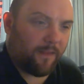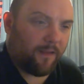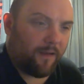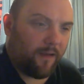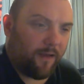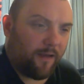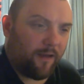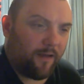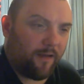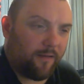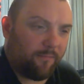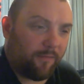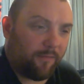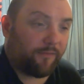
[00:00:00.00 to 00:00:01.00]

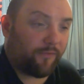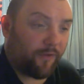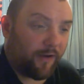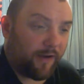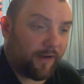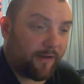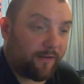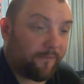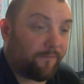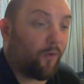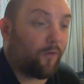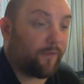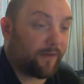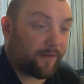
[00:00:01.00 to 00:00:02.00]
But three, and a
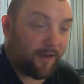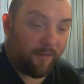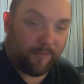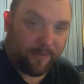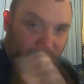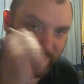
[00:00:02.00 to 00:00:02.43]
fourth is coming